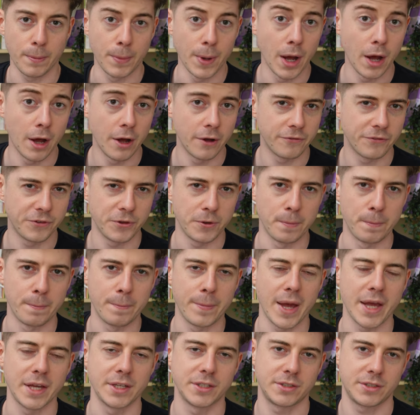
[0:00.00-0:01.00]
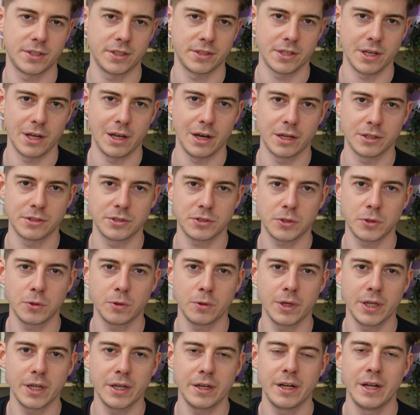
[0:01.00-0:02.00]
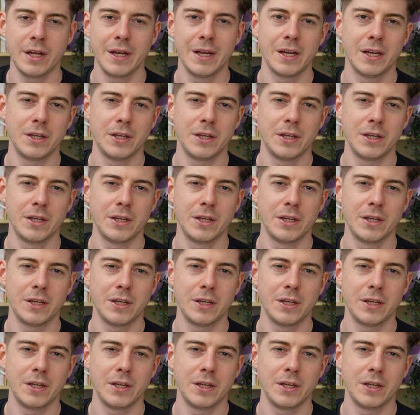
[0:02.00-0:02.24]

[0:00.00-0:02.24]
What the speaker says: perfume base, as I like to call it.